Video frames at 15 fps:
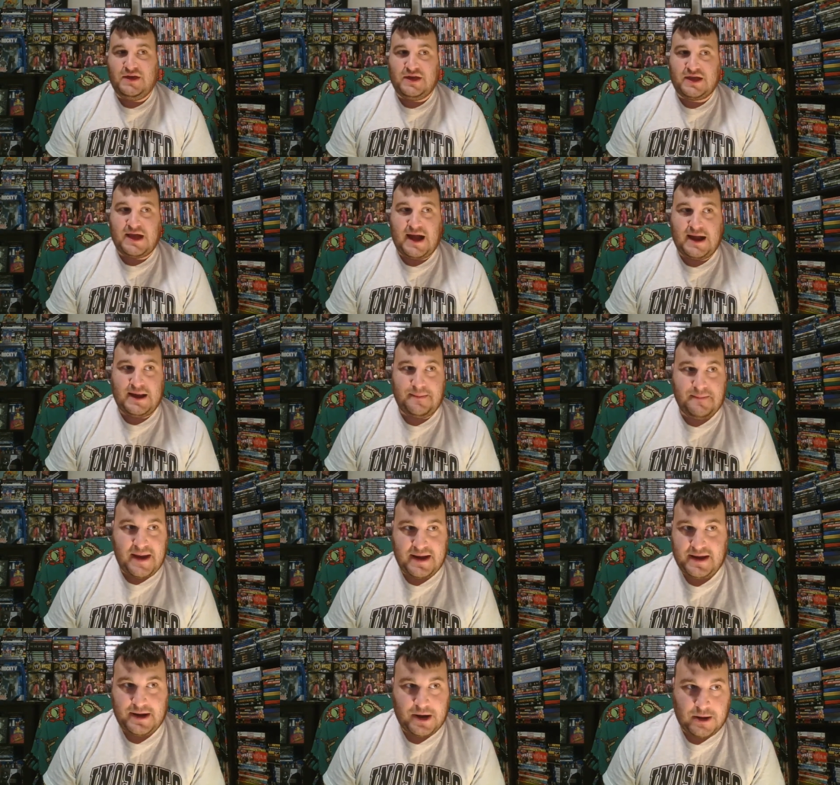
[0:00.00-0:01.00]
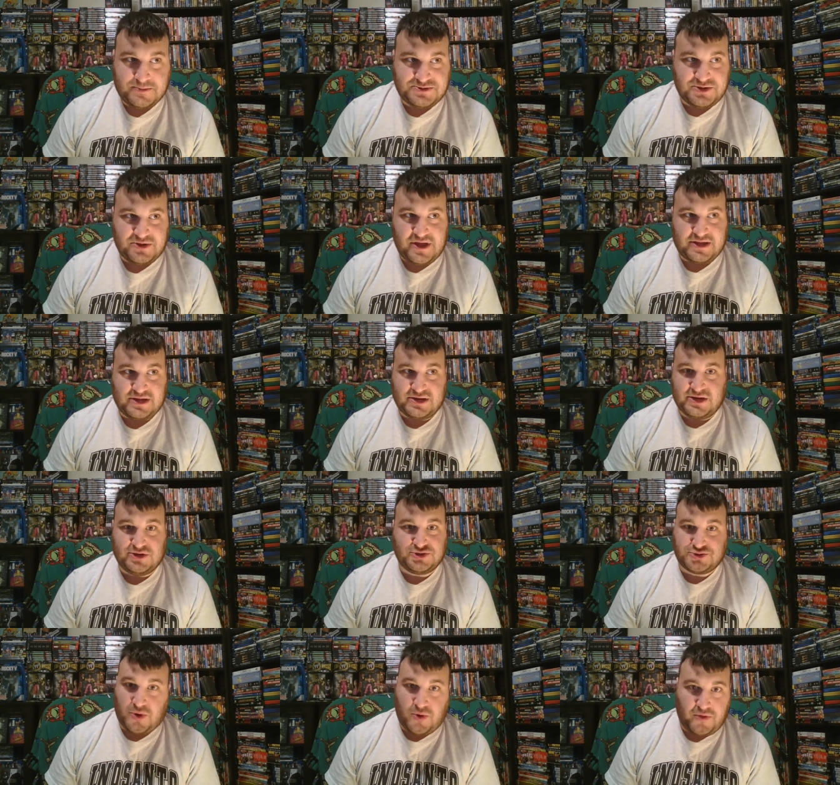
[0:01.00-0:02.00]
kind of made it up so they can
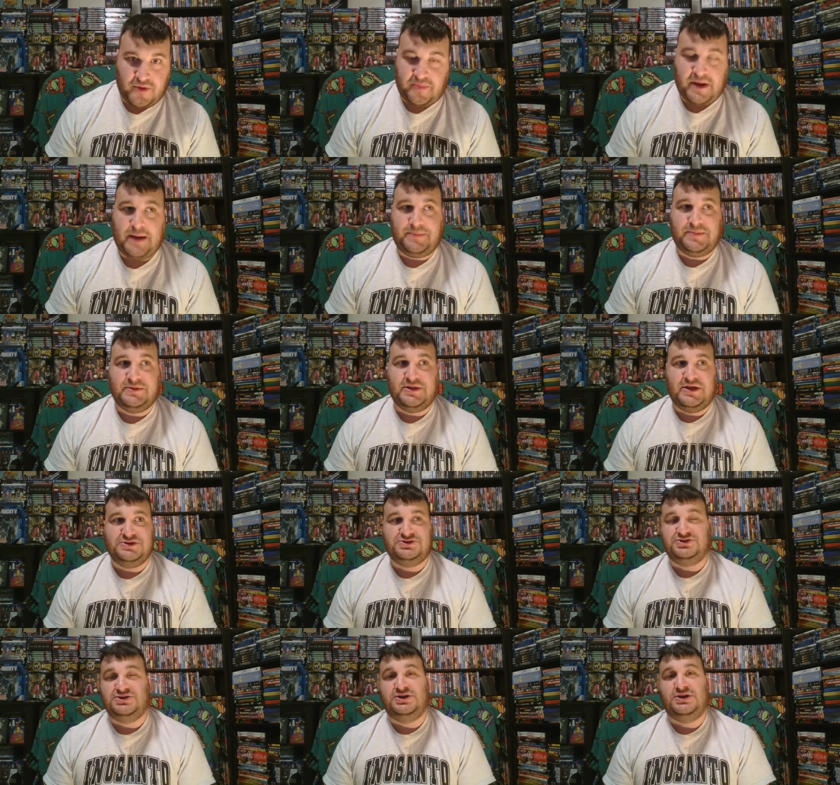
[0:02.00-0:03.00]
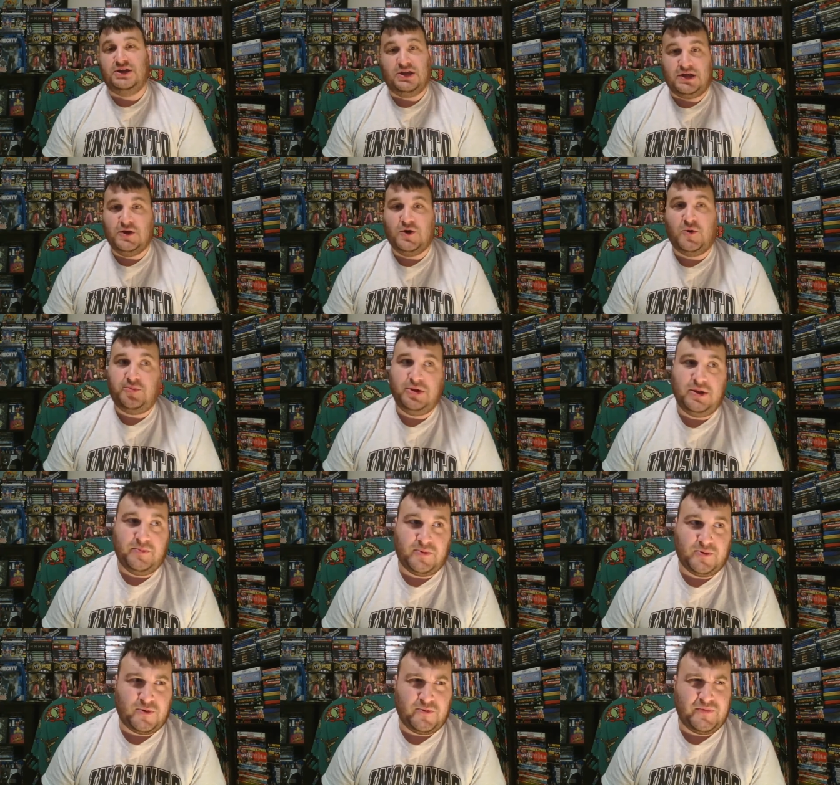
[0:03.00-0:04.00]
control the population and kill
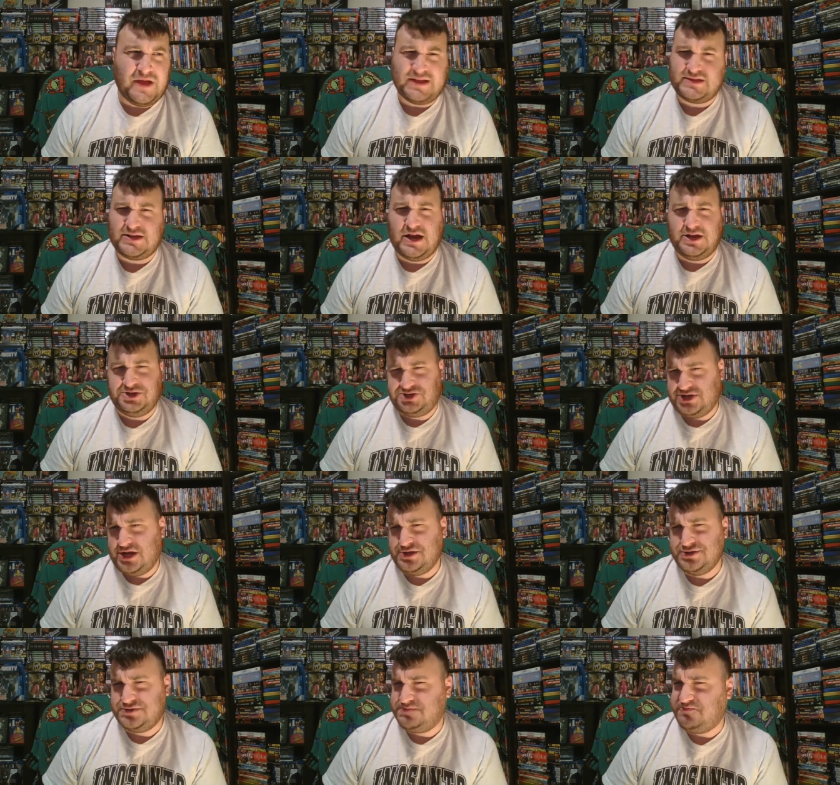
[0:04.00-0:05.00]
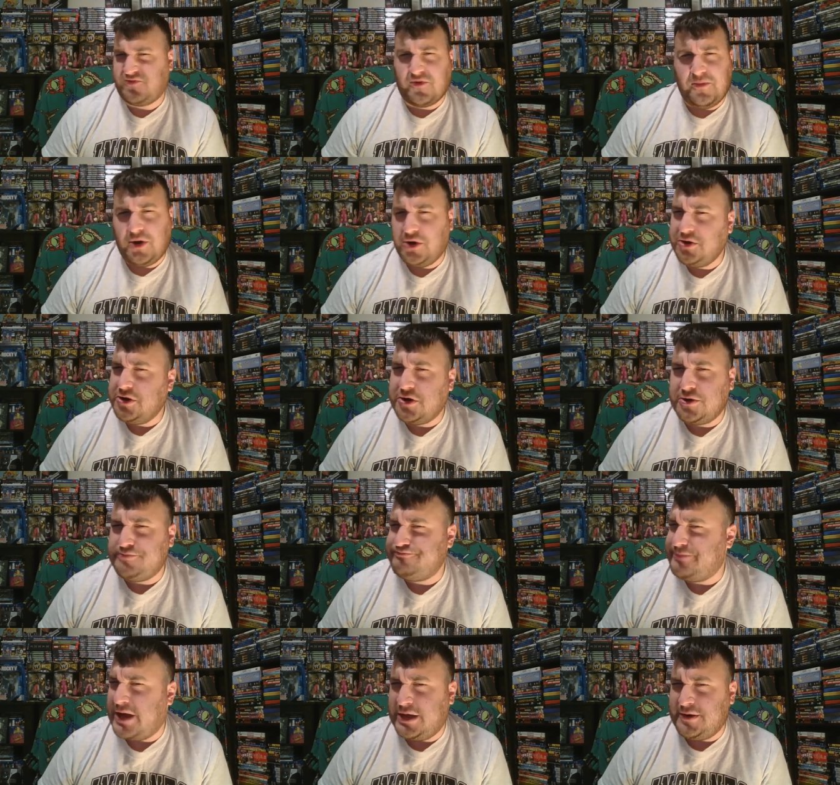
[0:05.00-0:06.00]
people. That kind of sounds familiar.
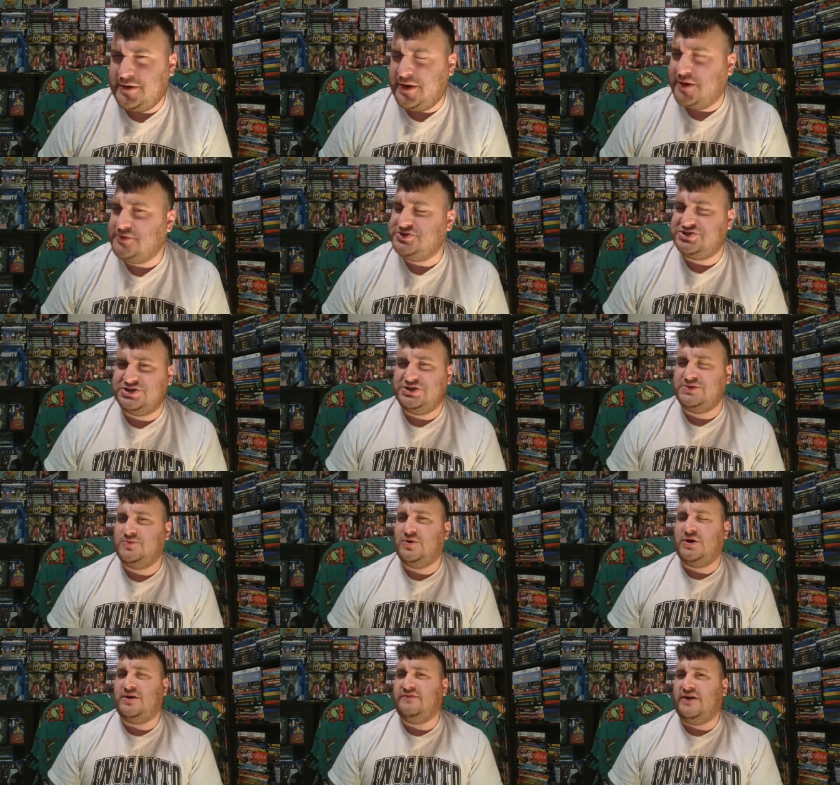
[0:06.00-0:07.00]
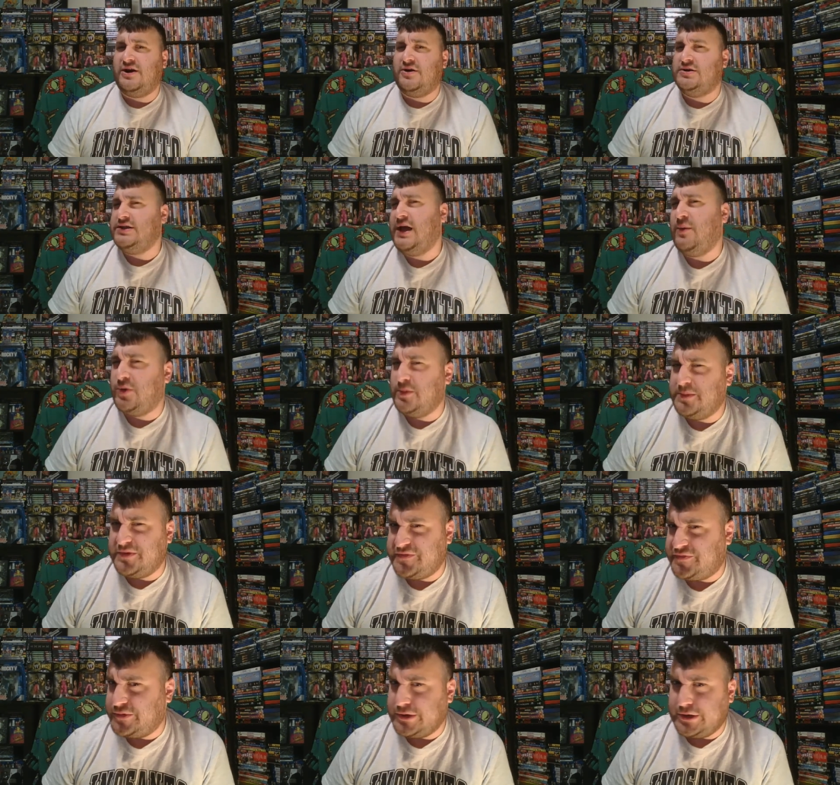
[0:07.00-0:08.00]
I don't know. Gee, where have I heard that one
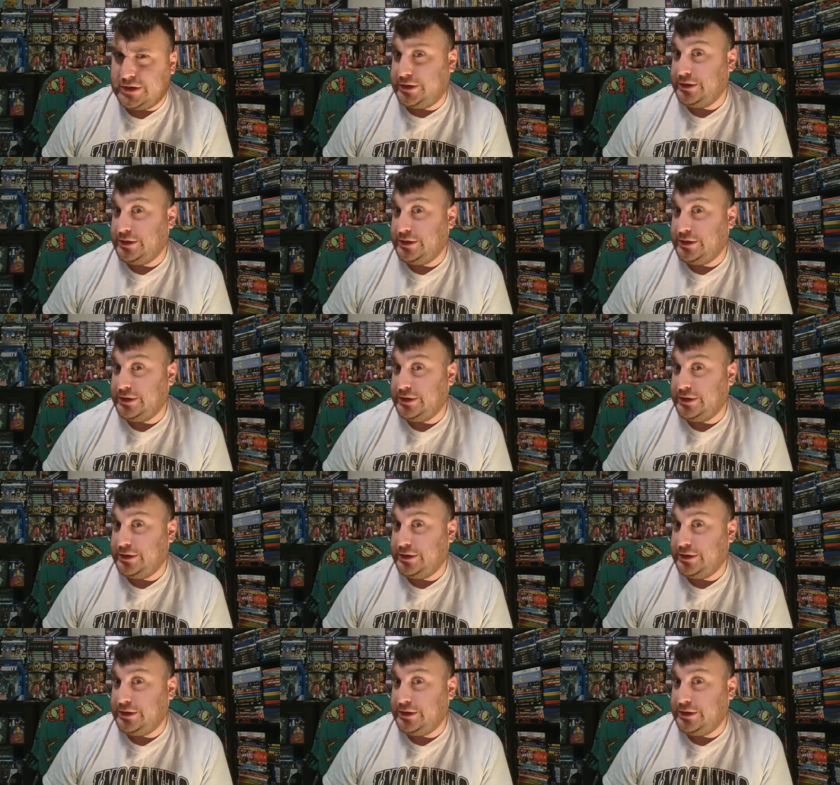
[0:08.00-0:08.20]
before?